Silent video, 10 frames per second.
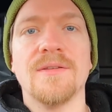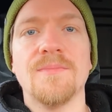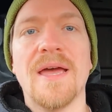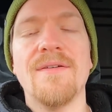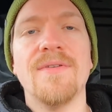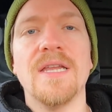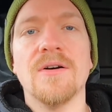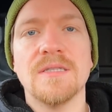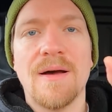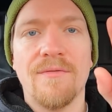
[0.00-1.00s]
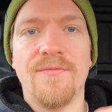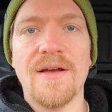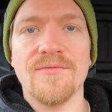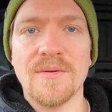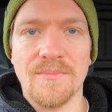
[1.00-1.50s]
This main video is about
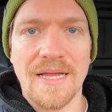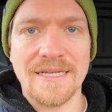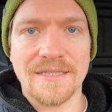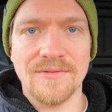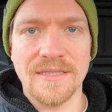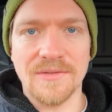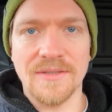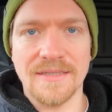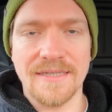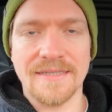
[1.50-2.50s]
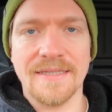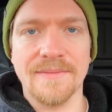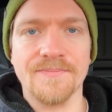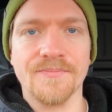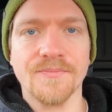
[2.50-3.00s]
feathering plaster into
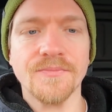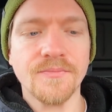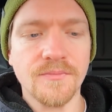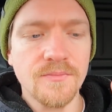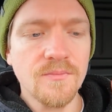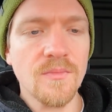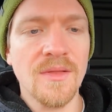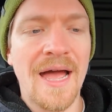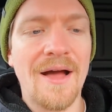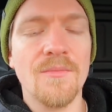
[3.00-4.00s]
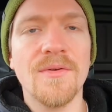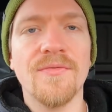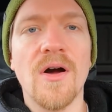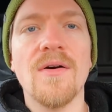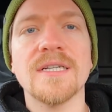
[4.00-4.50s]
existing. Now,
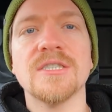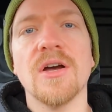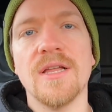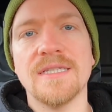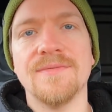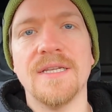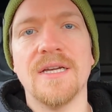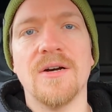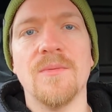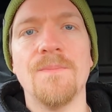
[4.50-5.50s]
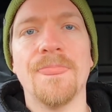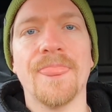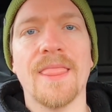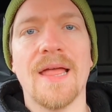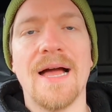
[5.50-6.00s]
before I show you this video,
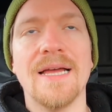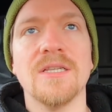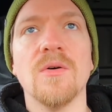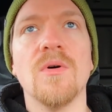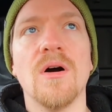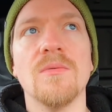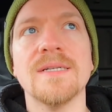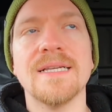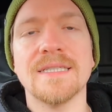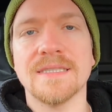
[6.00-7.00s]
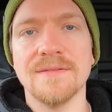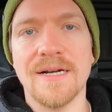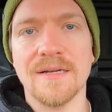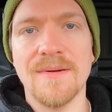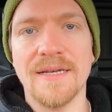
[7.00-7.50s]
I don't always actually
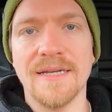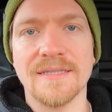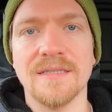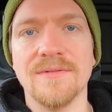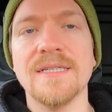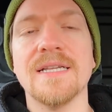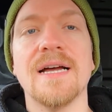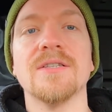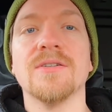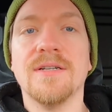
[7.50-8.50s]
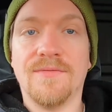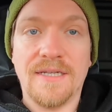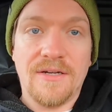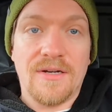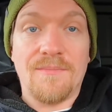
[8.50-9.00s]
recommend this, and the reason I haven't done a
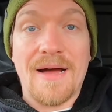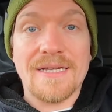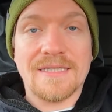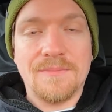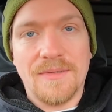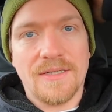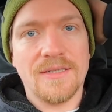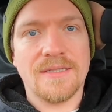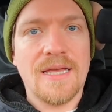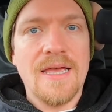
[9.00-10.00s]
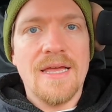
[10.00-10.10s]
video in the past is because